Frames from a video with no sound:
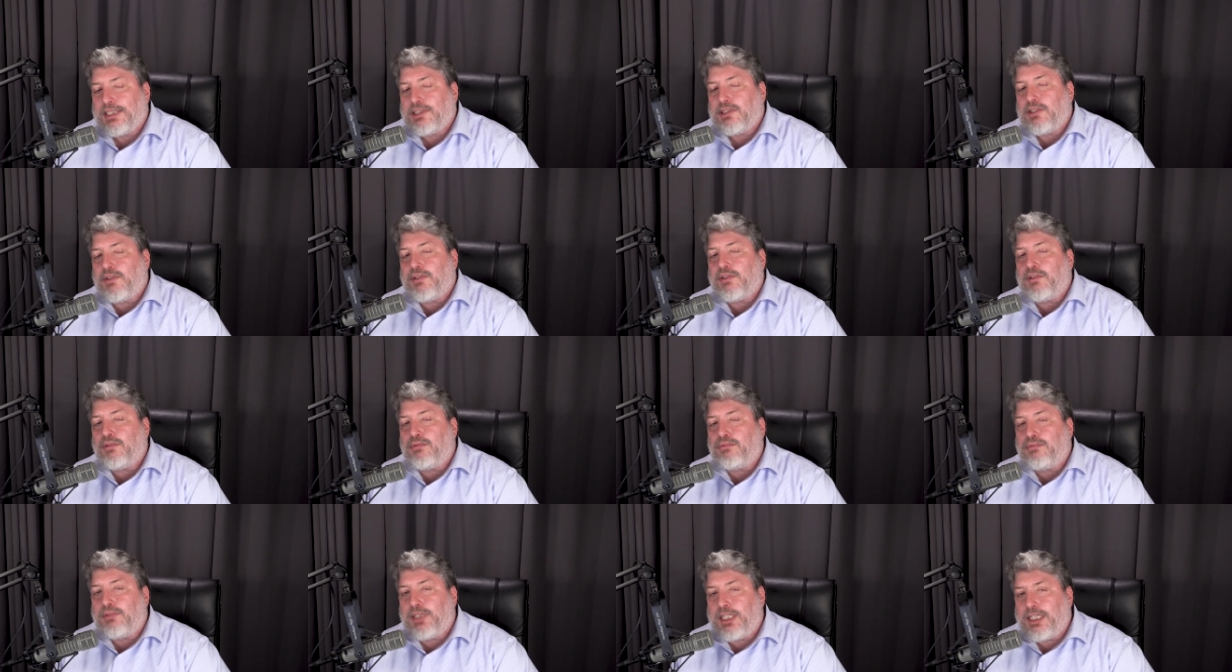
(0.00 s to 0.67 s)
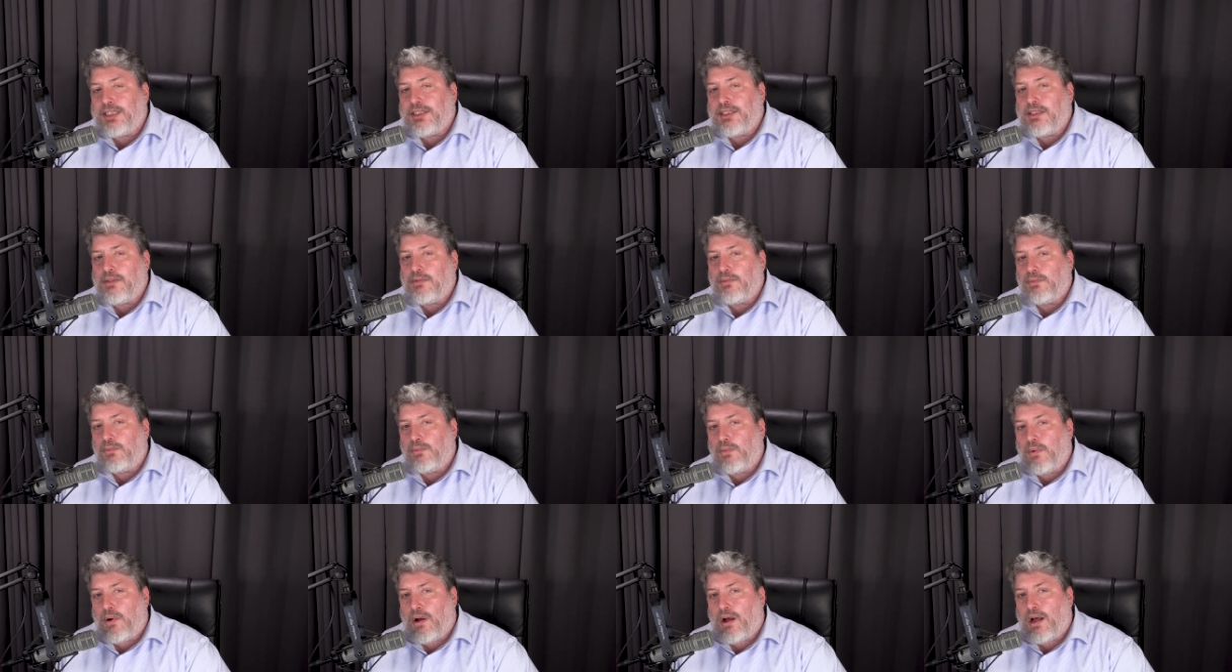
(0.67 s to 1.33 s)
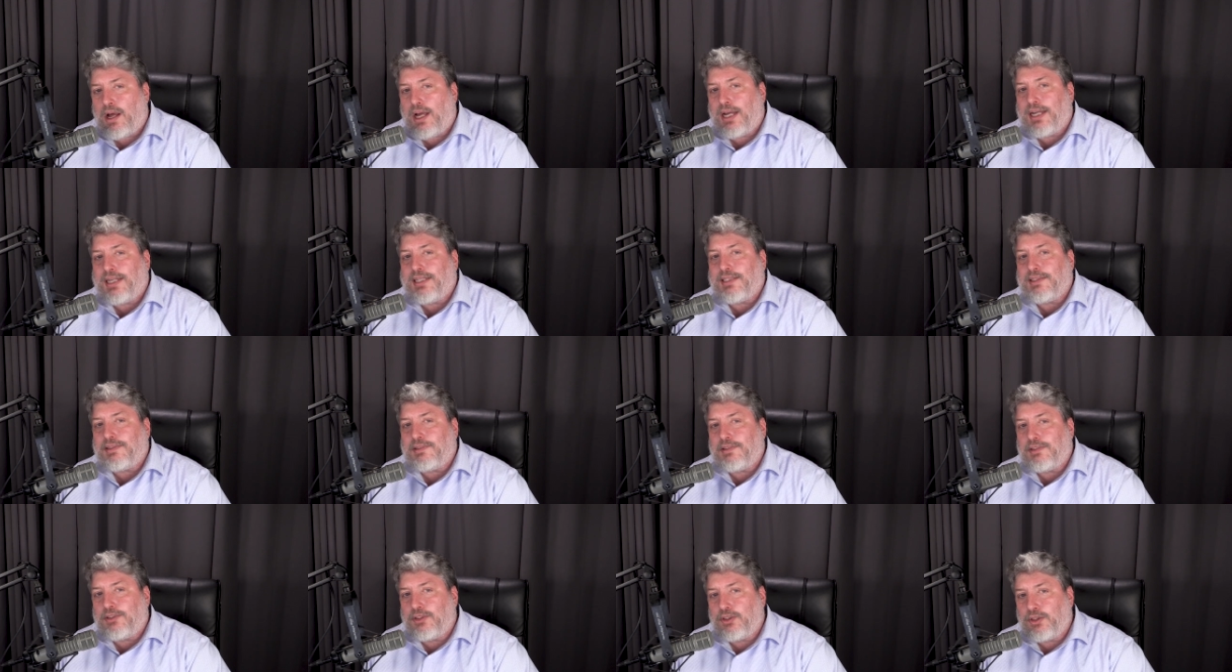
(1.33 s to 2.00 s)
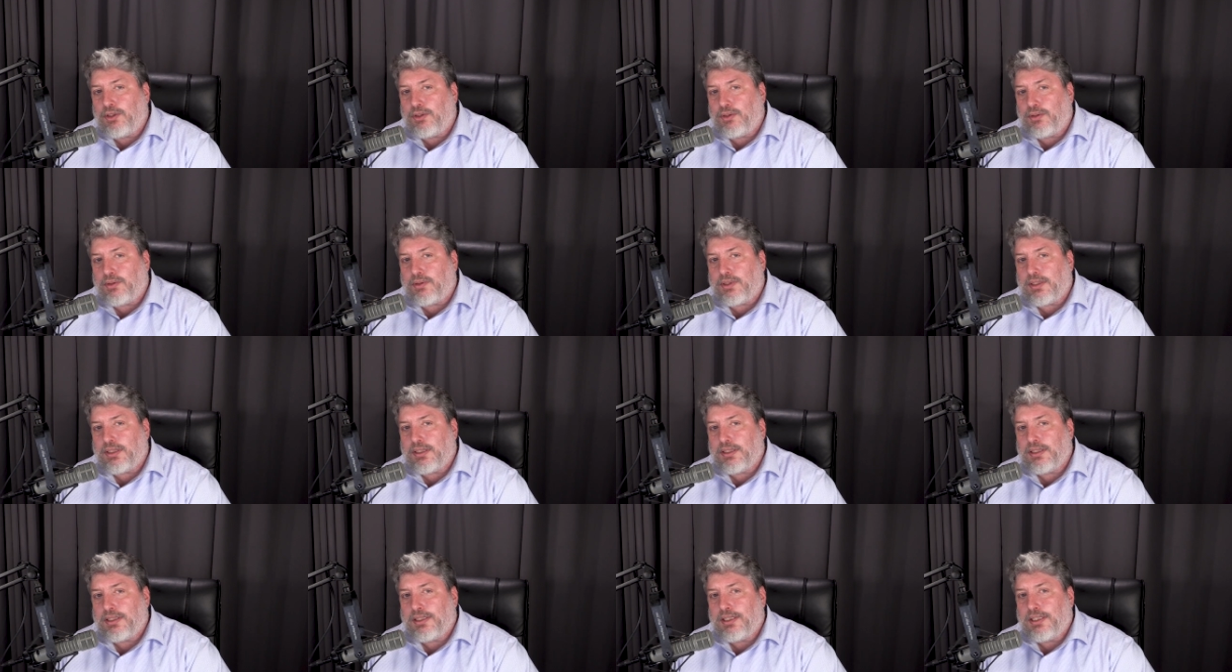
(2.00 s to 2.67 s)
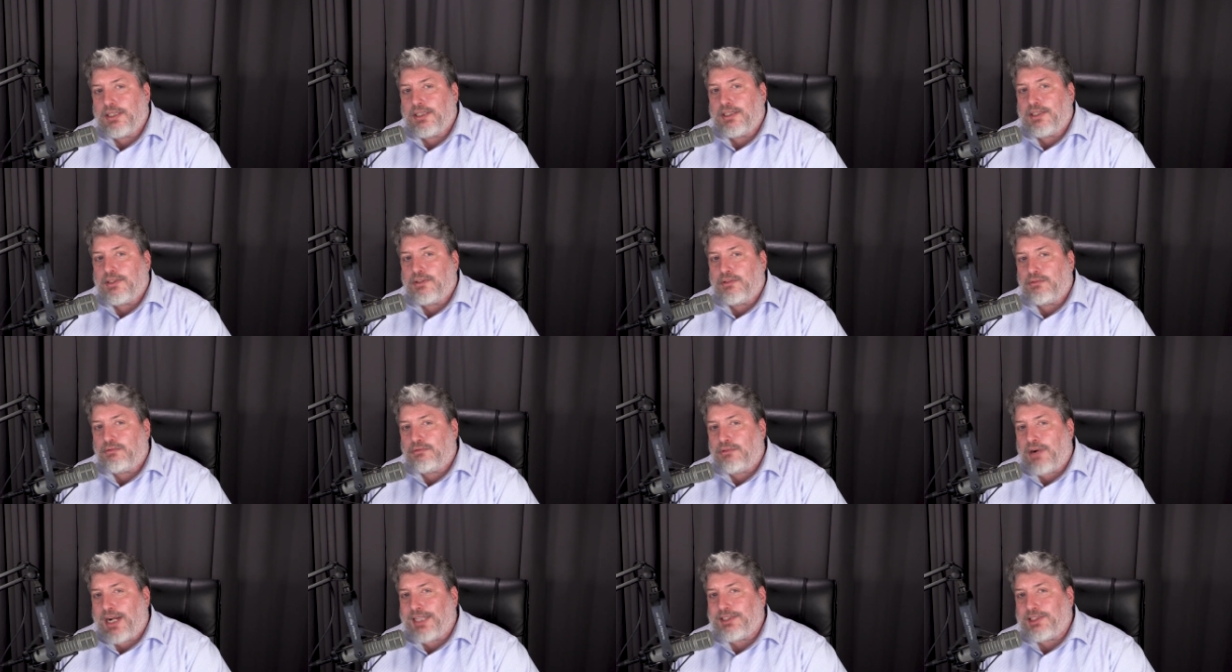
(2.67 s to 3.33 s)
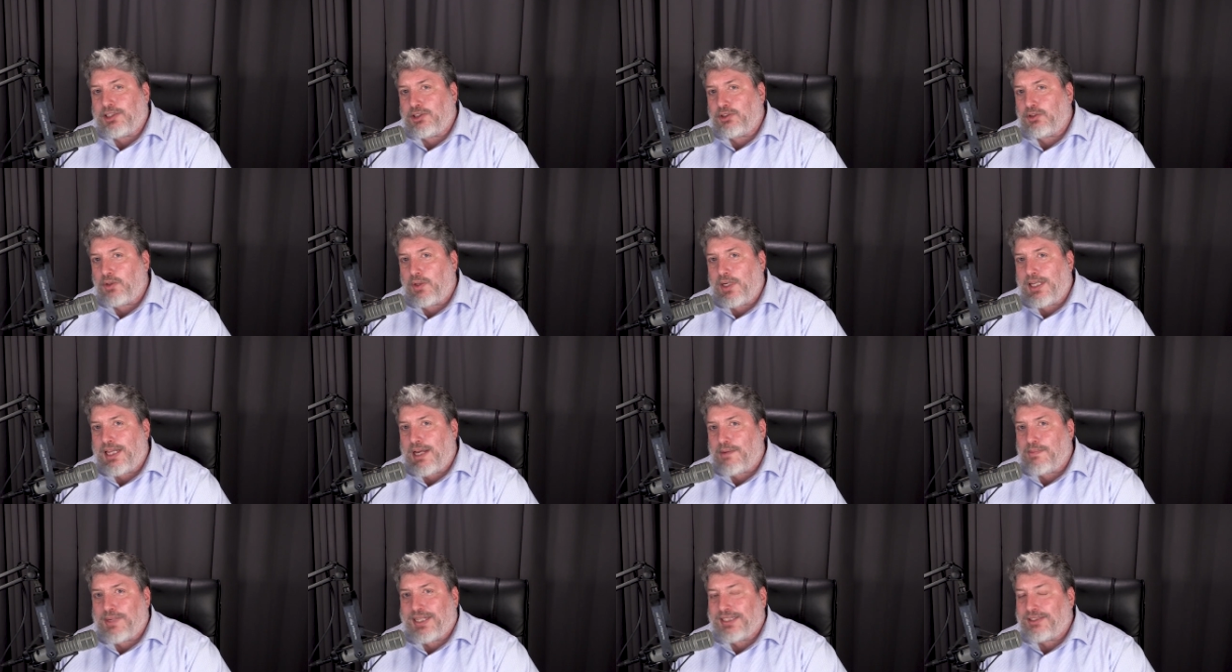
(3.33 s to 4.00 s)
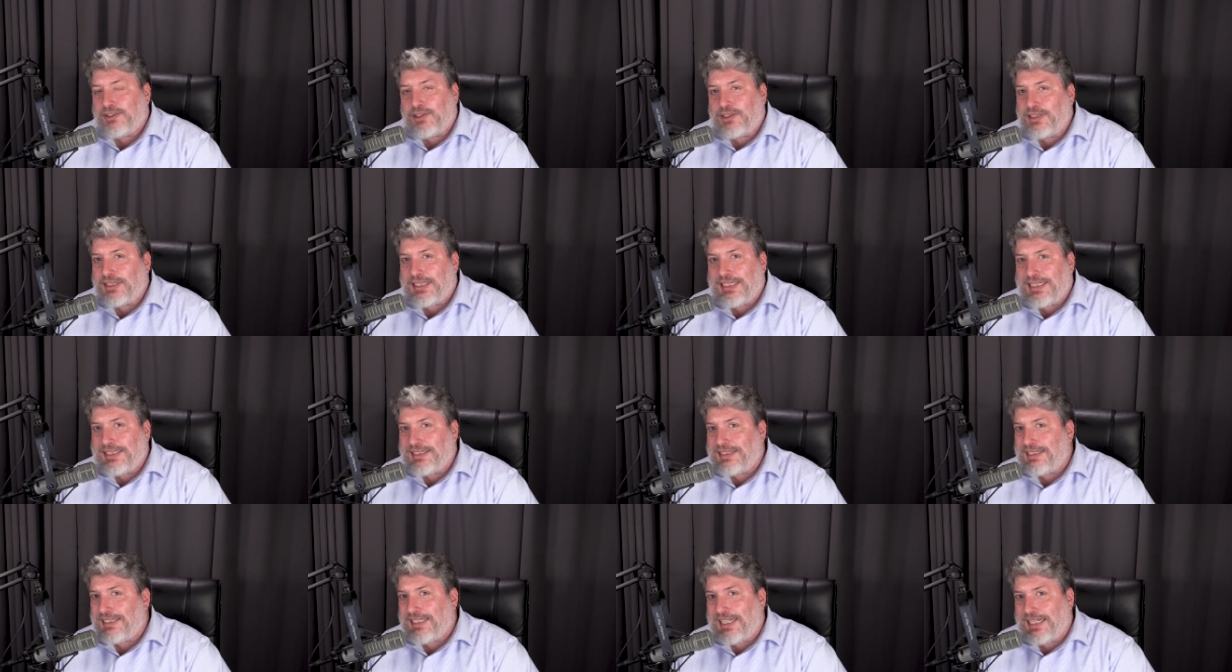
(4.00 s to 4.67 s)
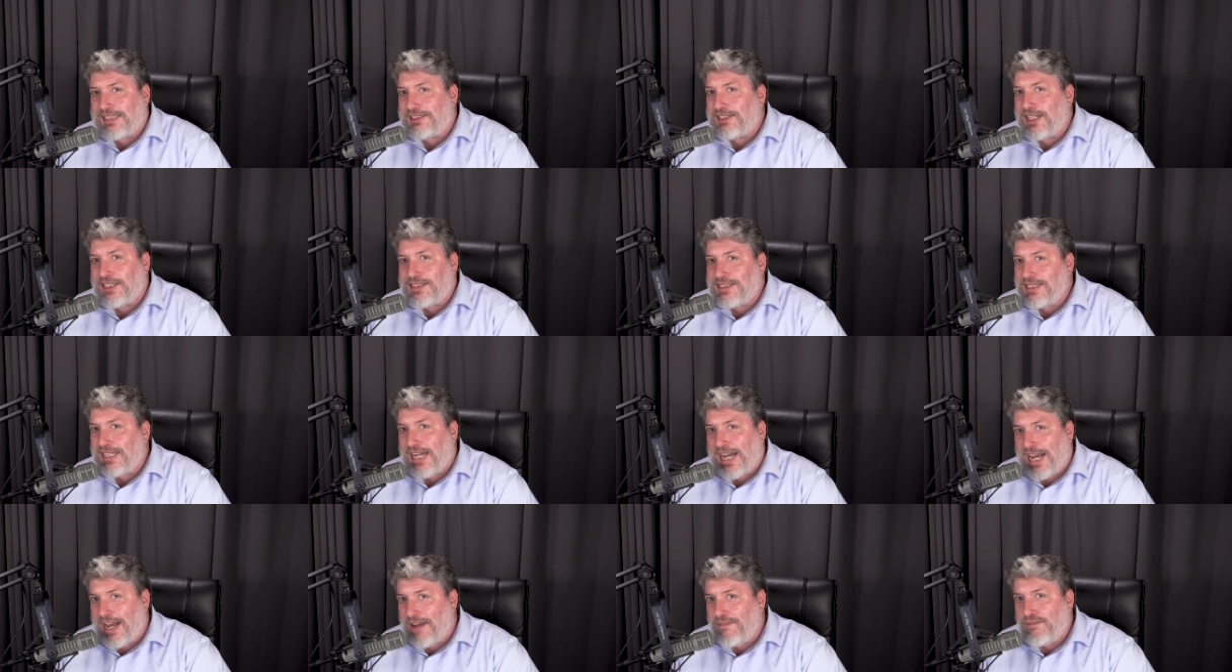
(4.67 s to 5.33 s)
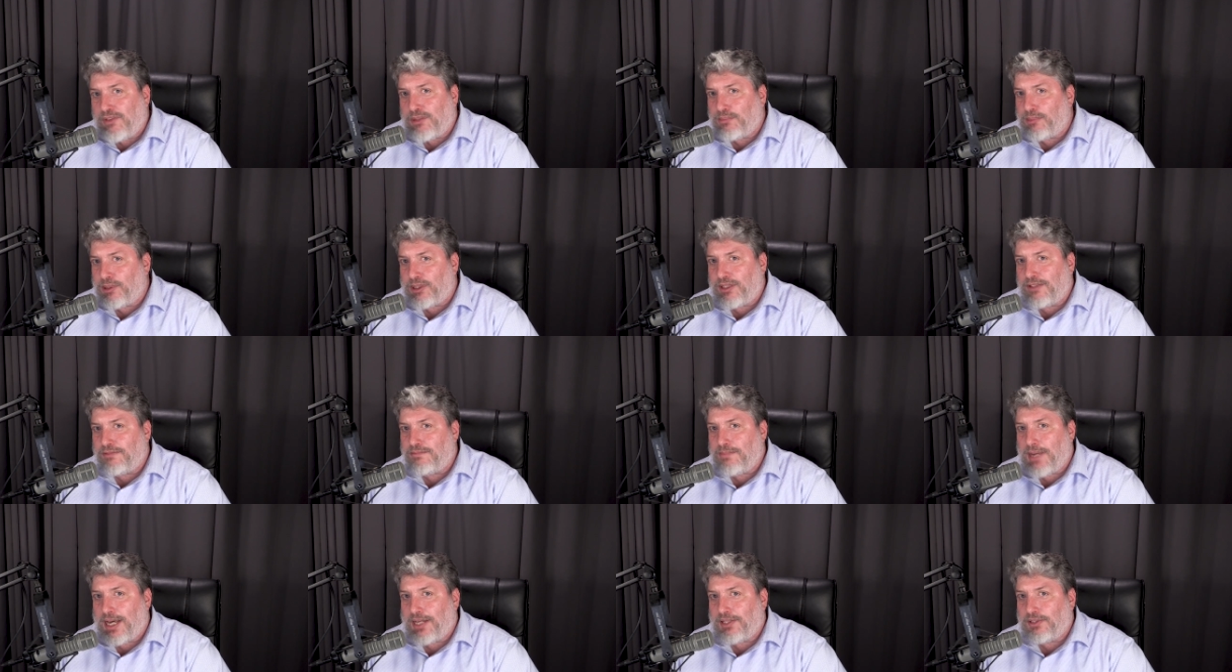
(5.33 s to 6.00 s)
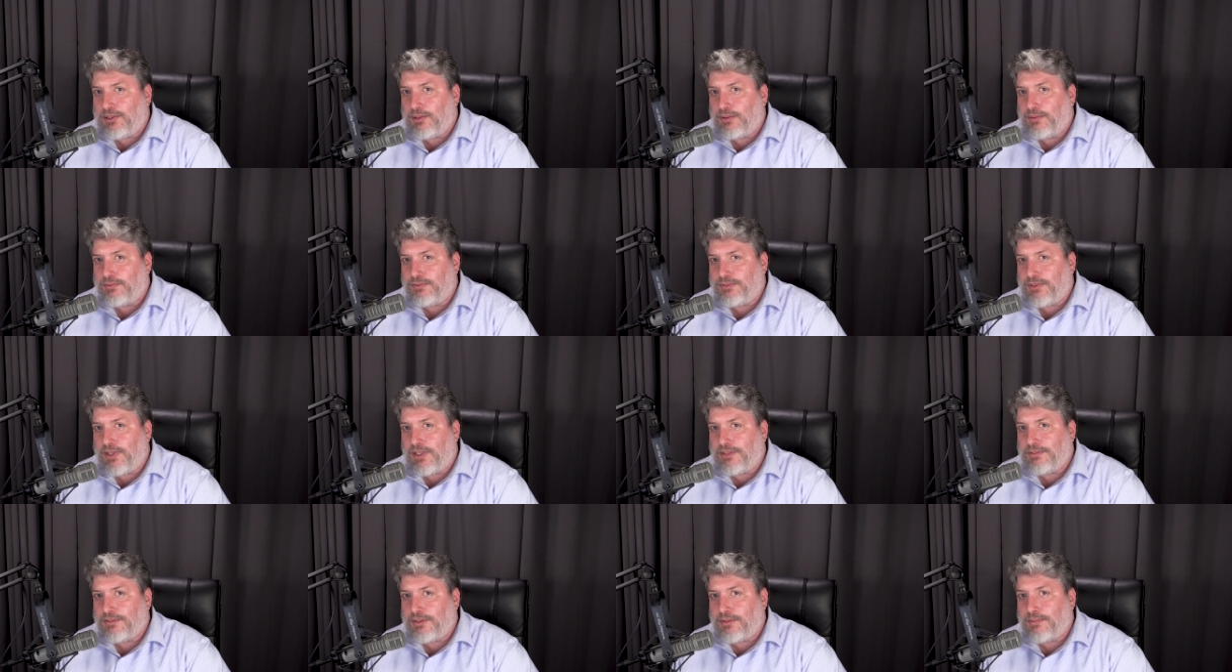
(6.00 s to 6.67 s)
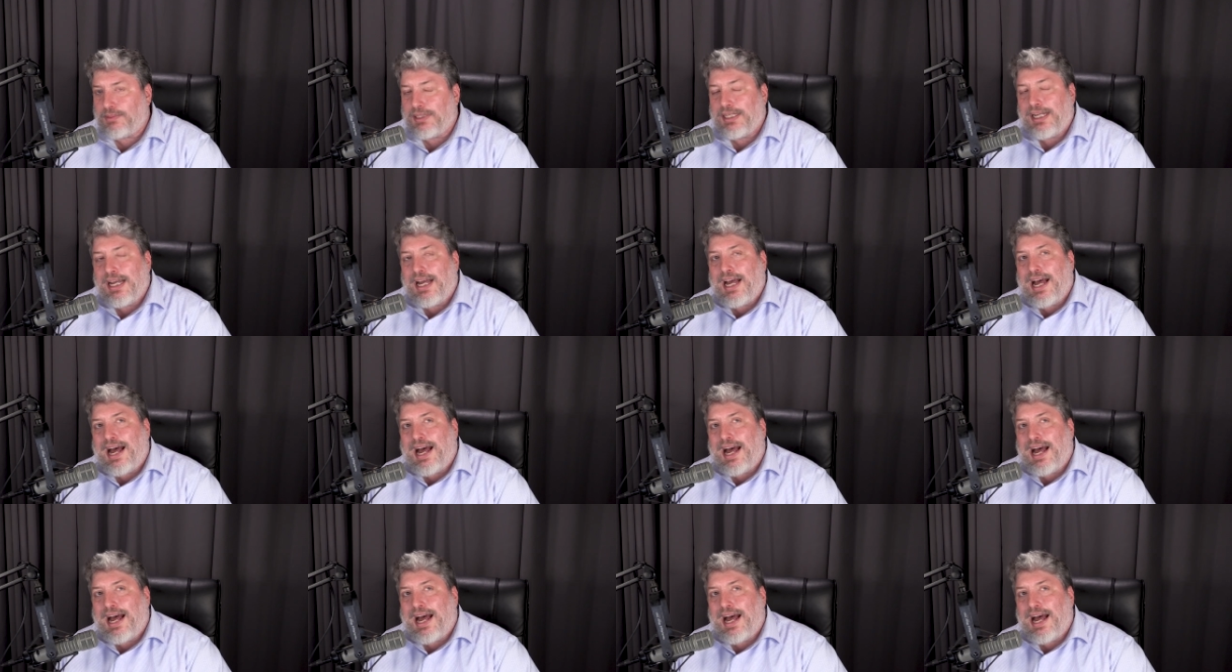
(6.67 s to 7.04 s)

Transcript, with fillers: So the reason why Luke writes a story that way is because he doesn't have the book of Matthew in front of him.